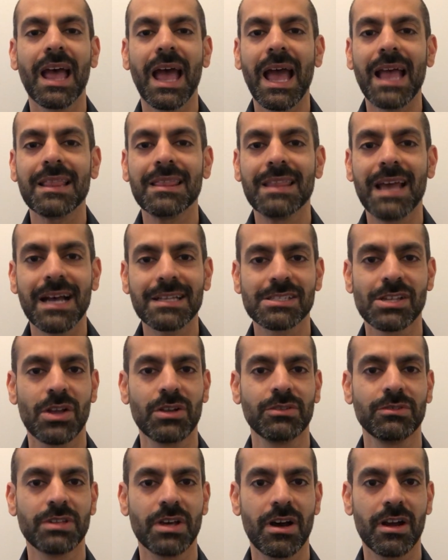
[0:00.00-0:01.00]
And that's
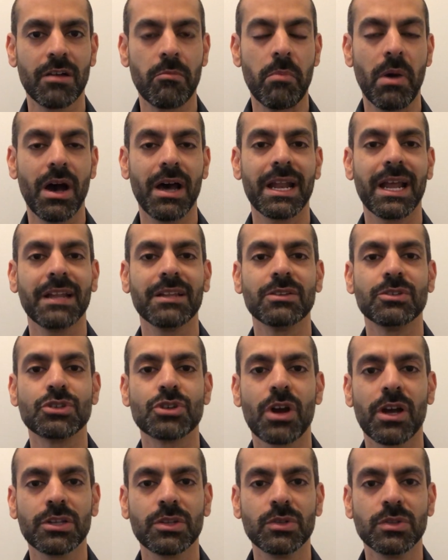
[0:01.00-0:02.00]
all you talk about, and you
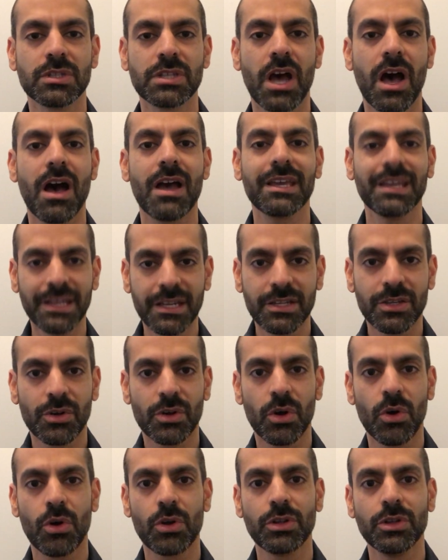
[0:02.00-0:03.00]
try to tie in
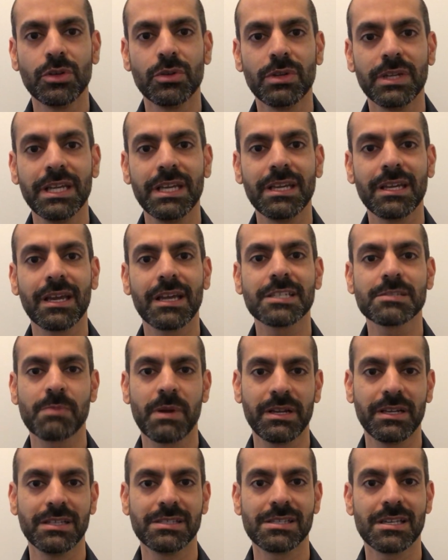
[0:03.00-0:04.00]
your own unique
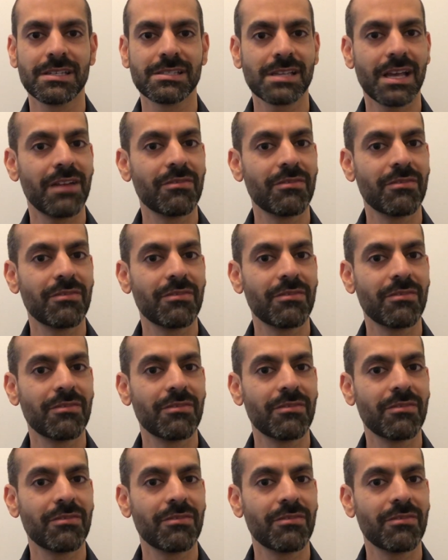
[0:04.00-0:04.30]
experiences.